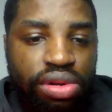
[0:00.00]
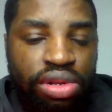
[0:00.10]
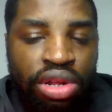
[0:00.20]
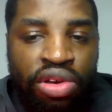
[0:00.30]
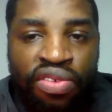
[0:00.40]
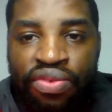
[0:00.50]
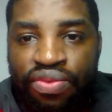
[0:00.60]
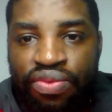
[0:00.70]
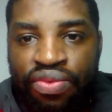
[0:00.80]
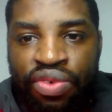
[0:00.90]
the love
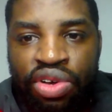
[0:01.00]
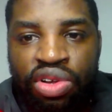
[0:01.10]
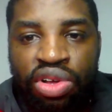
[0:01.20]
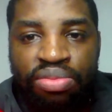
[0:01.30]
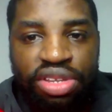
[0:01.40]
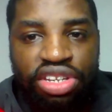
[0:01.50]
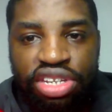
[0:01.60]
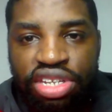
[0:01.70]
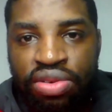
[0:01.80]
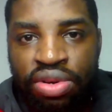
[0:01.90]
for the club is just
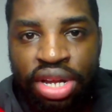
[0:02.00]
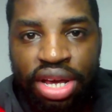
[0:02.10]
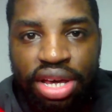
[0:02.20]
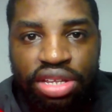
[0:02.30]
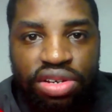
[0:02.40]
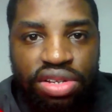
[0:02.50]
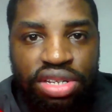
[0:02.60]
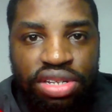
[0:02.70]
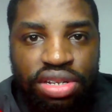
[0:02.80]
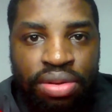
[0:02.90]
still there
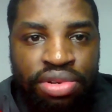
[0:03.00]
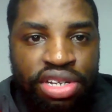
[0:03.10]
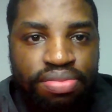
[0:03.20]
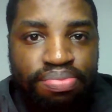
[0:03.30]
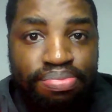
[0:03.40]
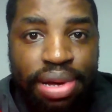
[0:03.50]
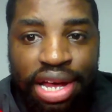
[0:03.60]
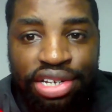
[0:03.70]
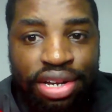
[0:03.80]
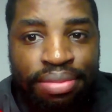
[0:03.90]
because I'm just
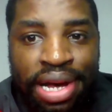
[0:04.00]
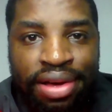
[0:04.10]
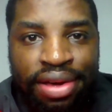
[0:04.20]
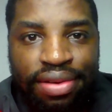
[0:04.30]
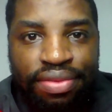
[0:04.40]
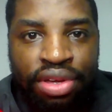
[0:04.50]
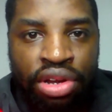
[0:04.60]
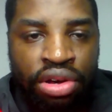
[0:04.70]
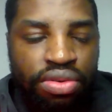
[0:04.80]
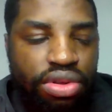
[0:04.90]
passionate about it,
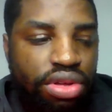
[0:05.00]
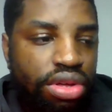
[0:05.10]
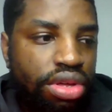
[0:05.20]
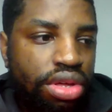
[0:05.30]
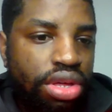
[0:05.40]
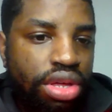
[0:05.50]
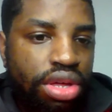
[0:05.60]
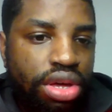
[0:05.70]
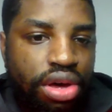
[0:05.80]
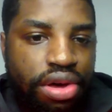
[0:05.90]

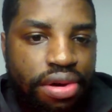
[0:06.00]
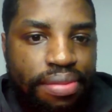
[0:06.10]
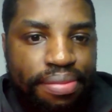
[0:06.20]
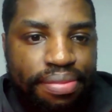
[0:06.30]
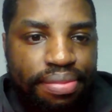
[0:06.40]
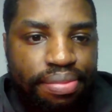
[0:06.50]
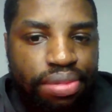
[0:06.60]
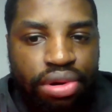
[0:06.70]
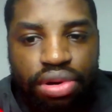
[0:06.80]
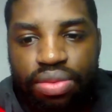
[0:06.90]

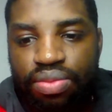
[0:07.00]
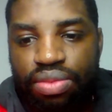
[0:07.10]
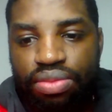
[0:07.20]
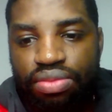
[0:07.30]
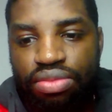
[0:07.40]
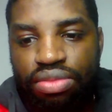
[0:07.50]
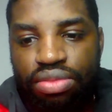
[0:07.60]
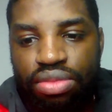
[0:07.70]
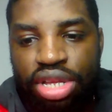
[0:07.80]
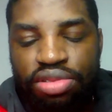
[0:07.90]
but
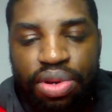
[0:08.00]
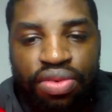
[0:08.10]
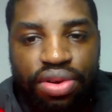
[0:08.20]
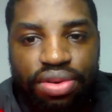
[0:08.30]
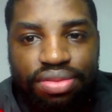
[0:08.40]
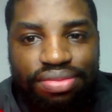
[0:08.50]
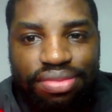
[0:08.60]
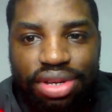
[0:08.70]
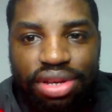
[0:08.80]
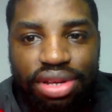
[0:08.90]
let's be real.
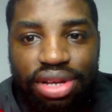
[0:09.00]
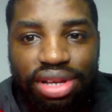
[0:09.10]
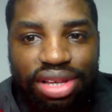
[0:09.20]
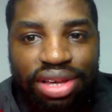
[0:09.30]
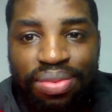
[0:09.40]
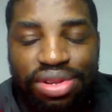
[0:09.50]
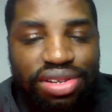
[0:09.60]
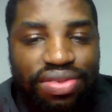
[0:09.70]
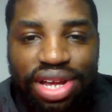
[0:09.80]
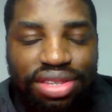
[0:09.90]
It
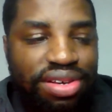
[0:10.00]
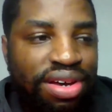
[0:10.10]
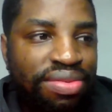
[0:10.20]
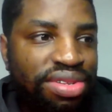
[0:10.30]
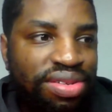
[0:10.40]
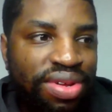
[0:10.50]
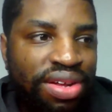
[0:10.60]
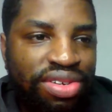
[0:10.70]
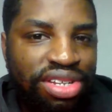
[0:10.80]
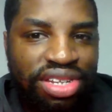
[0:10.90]
wasn't great times that
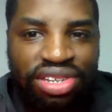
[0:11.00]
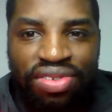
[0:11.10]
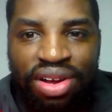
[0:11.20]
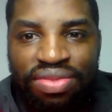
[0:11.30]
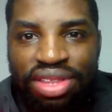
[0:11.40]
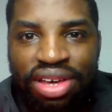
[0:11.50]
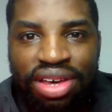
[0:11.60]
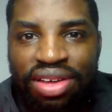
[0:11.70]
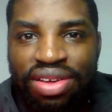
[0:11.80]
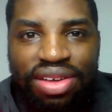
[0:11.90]
I've just described
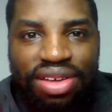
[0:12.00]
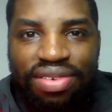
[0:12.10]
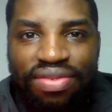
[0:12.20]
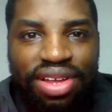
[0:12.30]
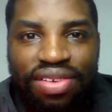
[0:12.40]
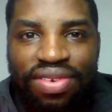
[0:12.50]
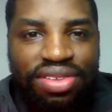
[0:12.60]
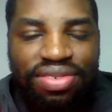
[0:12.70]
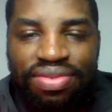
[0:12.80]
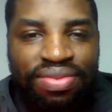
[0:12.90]
there. Really,
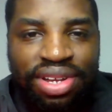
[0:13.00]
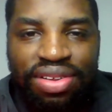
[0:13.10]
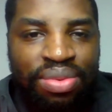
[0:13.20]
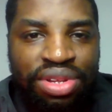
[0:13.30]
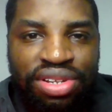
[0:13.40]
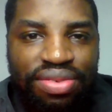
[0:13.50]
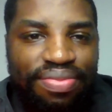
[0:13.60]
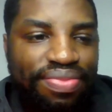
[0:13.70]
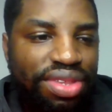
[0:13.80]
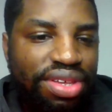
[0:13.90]
really, really wasn't.
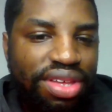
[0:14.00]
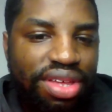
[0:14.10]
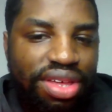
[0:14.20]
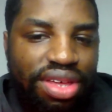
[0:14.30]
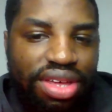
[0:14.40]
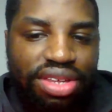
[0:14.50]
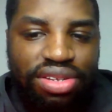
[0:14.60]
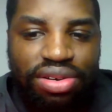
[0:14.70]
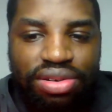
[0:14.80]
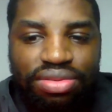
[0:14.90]

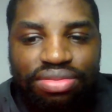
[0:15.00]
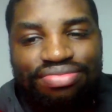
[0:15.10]
So